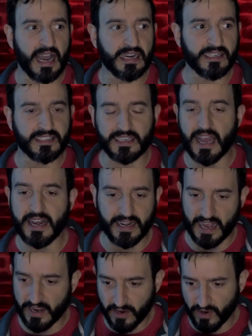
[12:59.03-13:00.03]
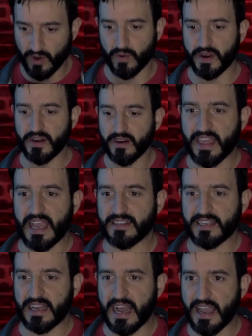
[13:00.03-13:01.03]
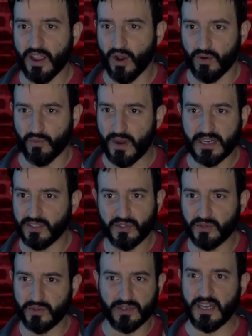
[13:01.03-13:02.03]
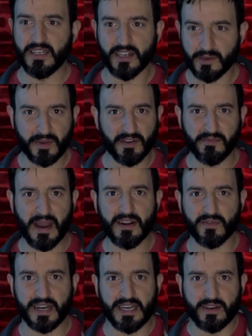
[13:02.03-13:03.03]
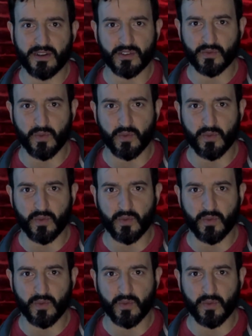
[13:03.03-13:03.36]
I decided out of nowhere that I wanted to do a little bit of mind reading because